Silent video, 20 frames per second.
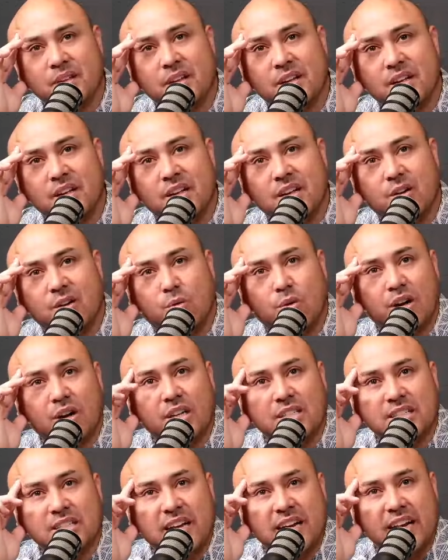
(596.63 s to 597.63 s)
real
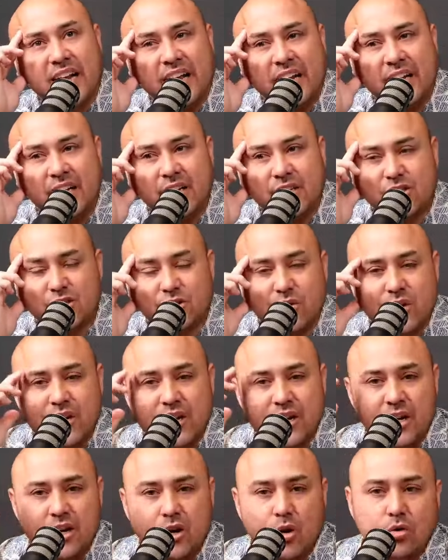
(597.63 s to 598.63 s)
estate industry
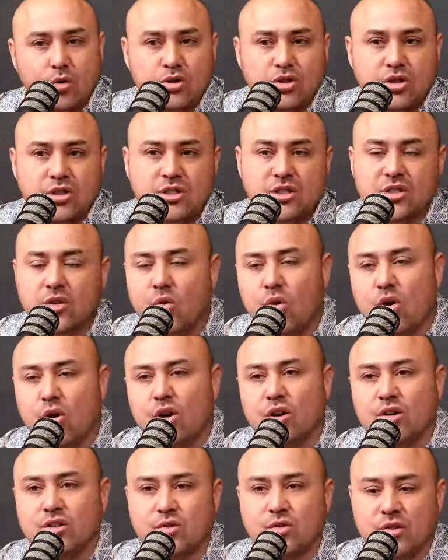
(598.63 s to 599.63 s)
coaches corner
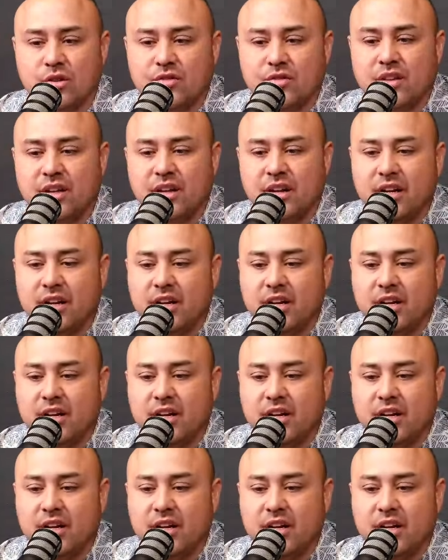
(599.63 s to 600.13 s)
sort of thing.